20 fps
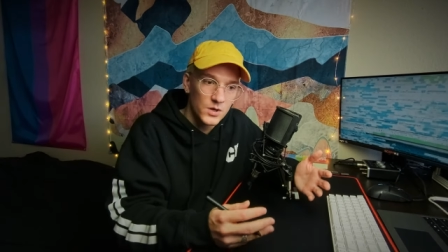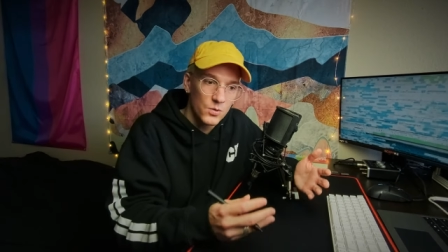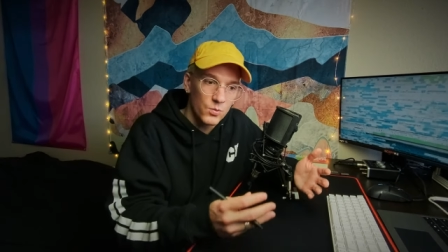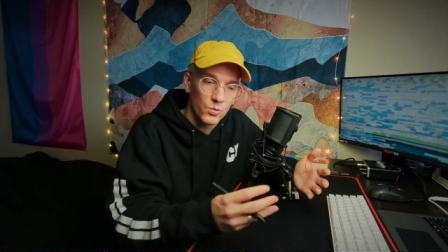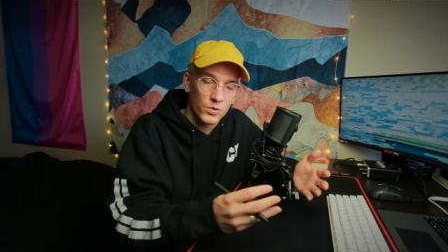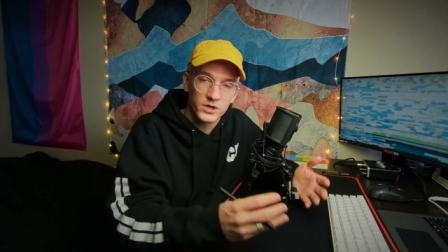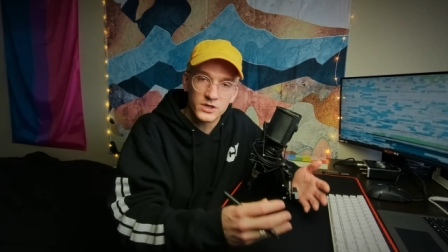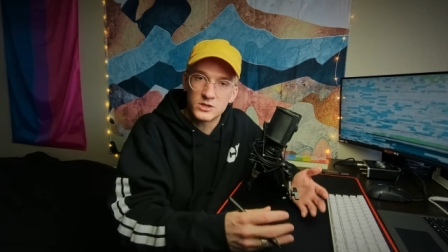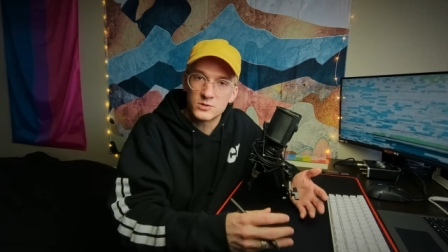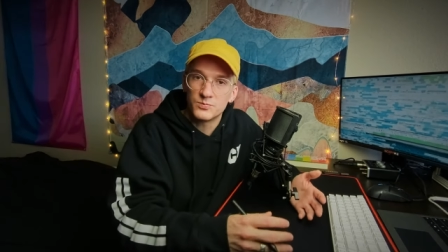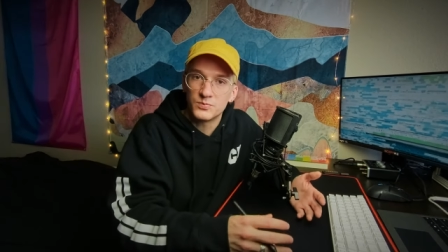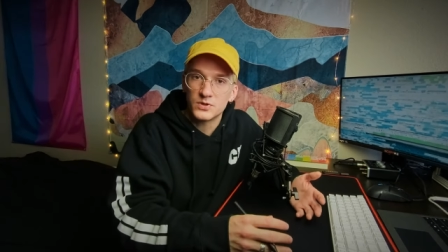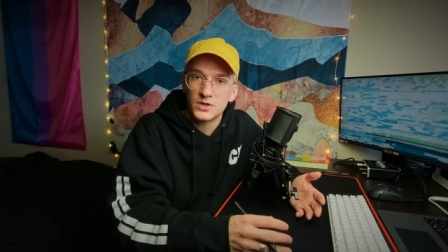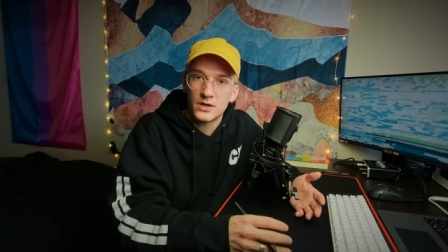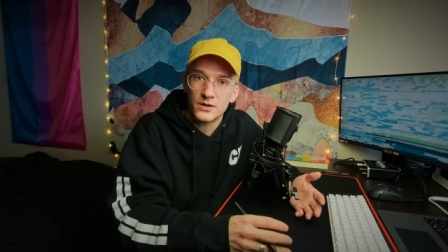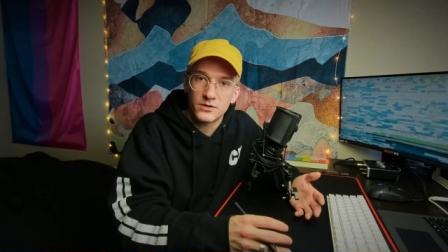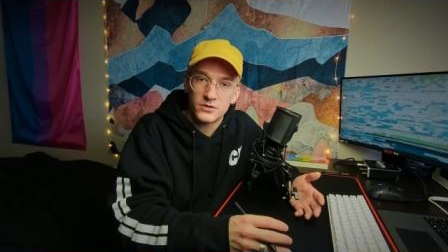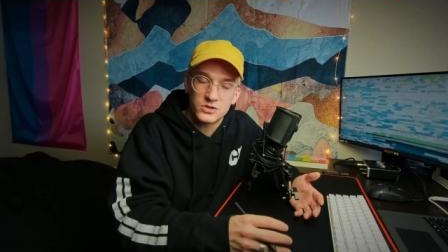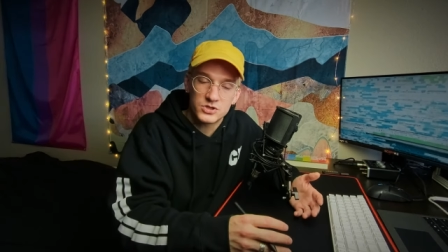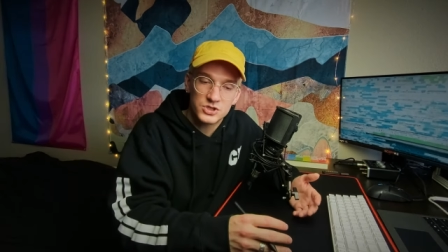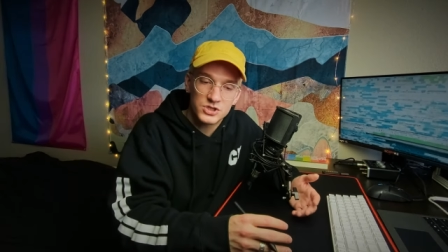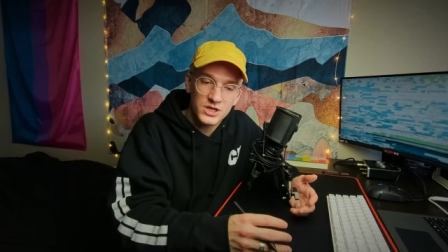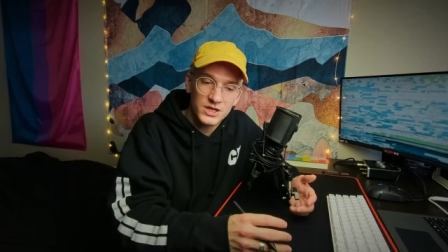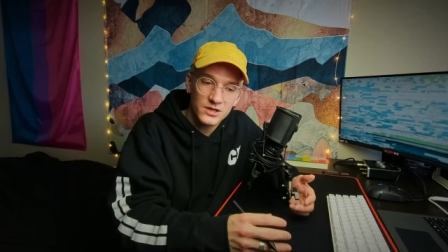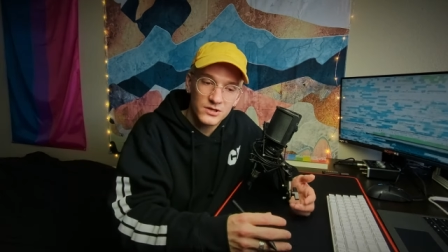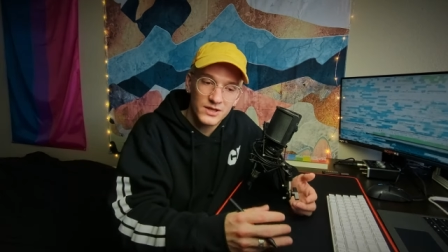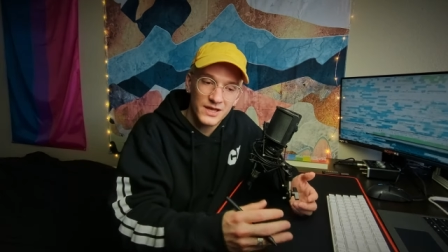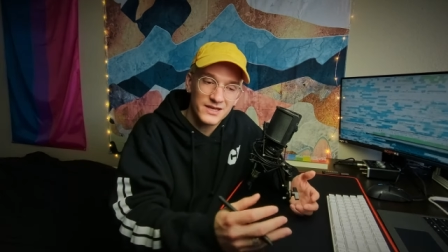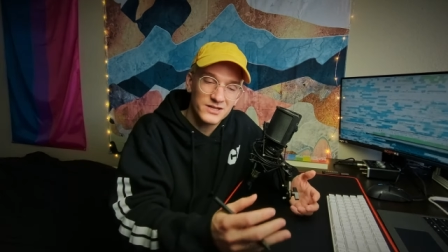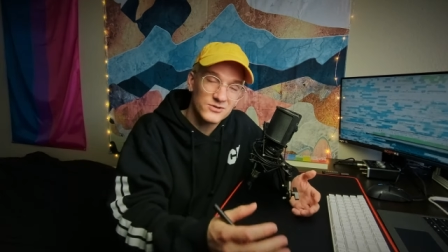wanting to put out on this
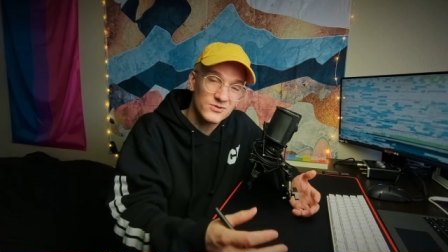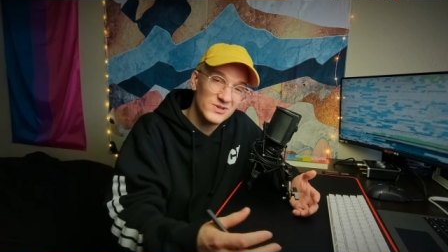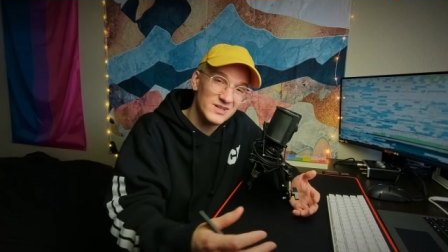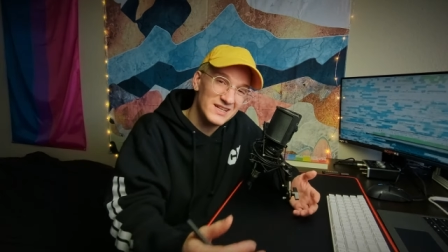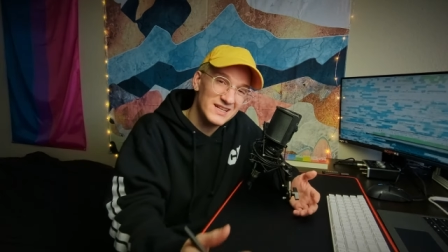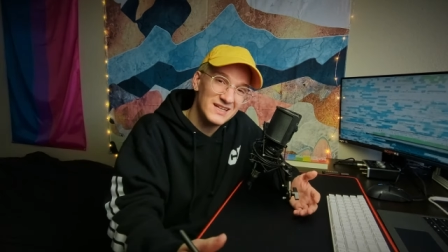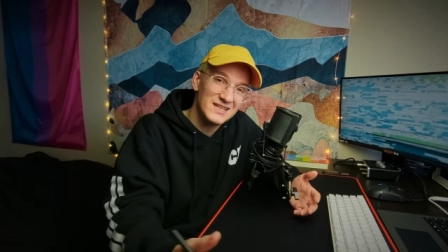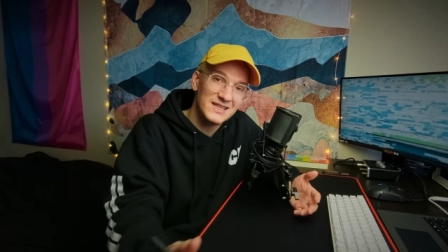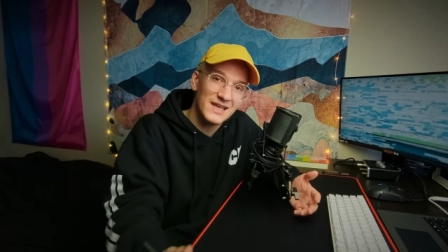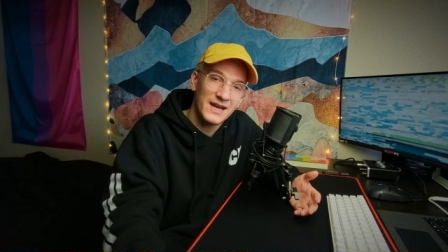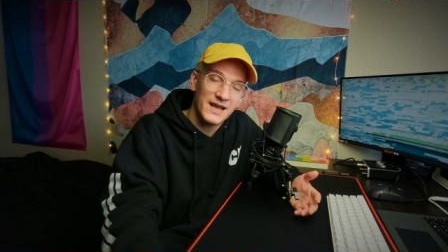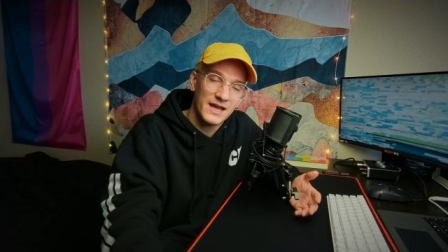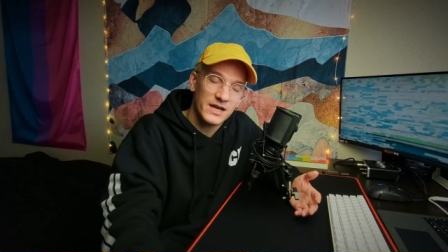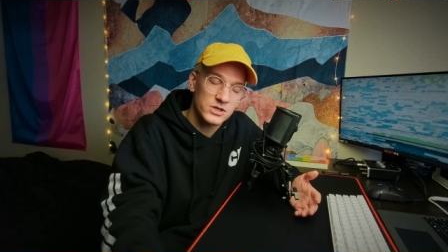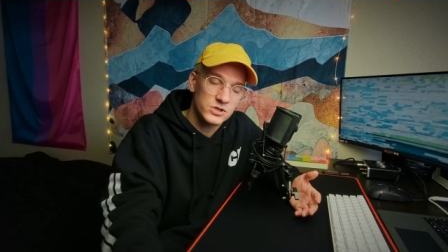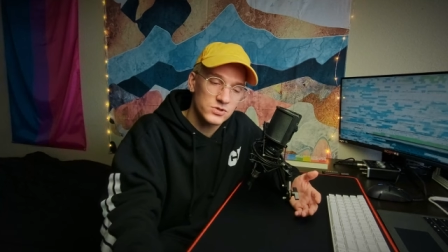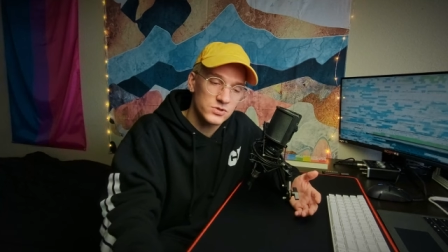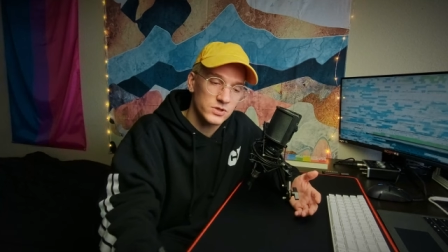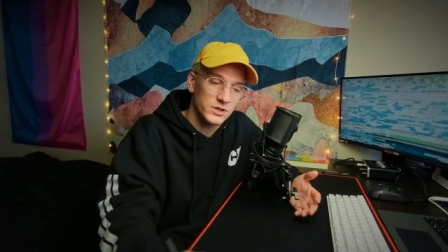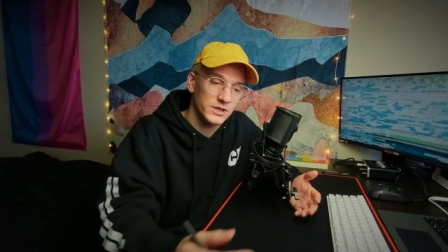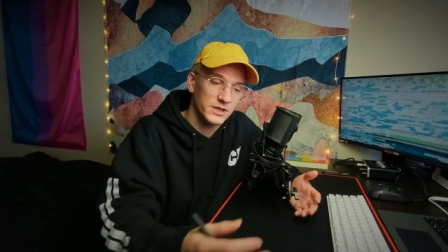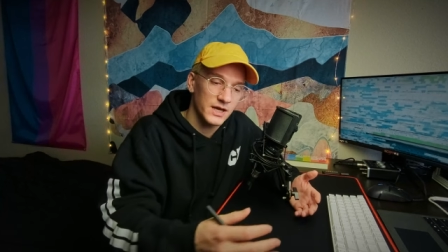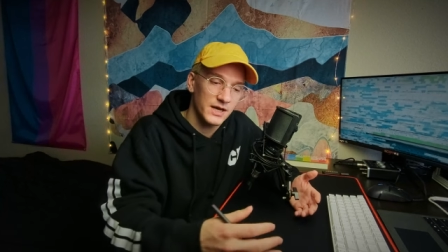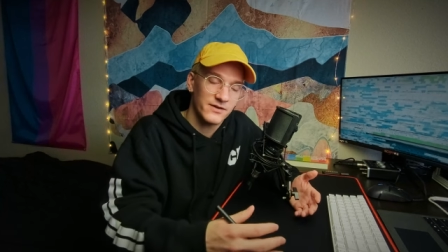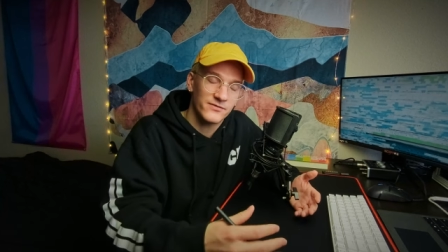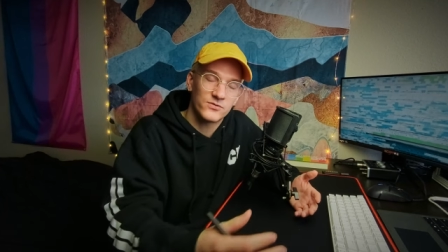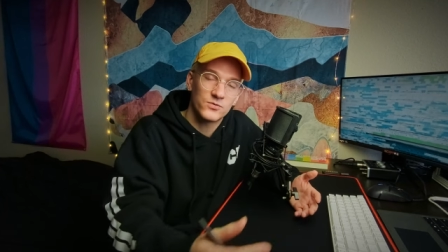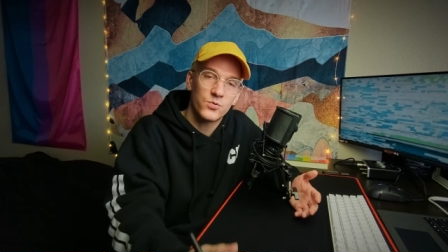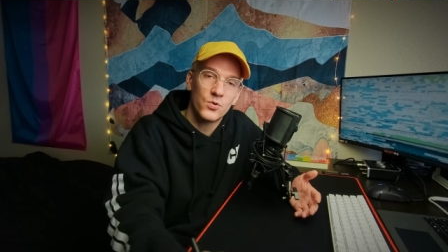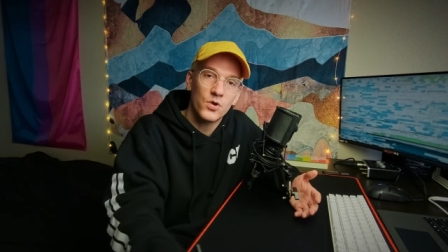channel, I don't need that extra kind
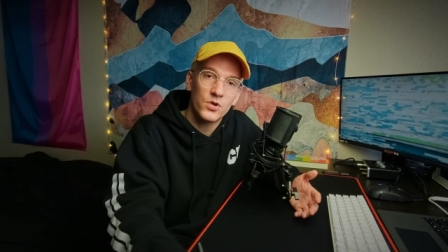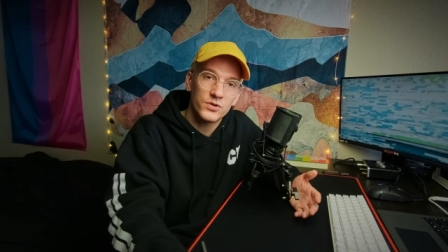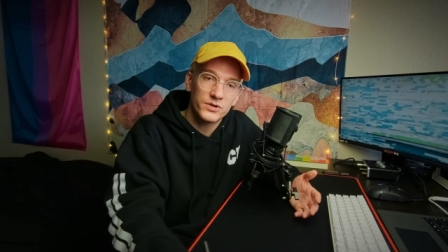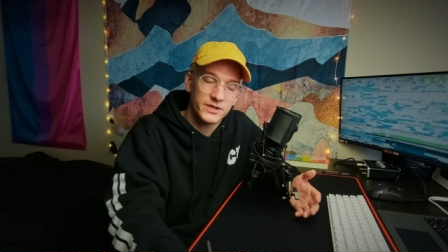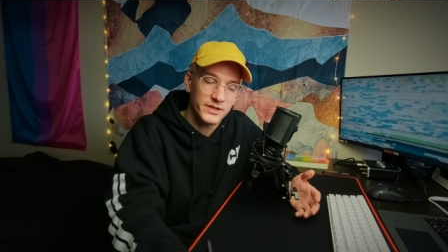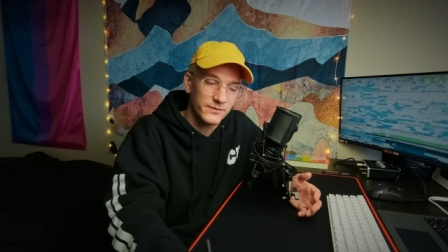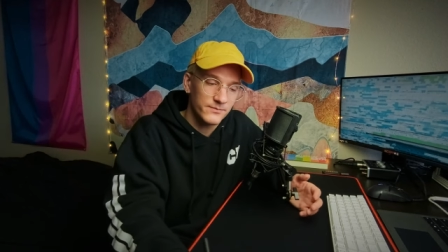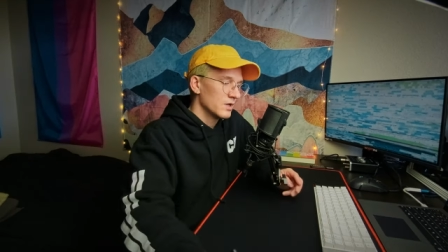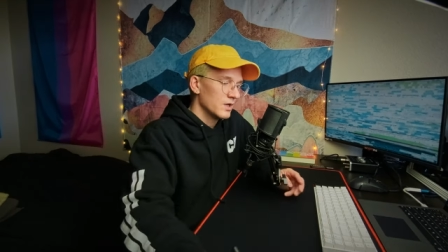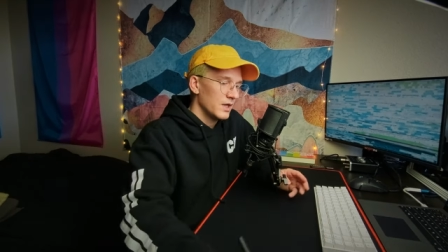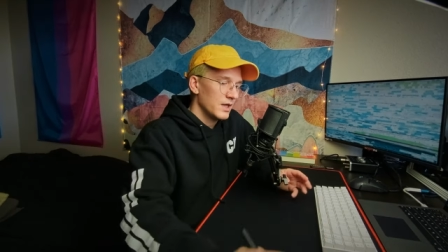of quality.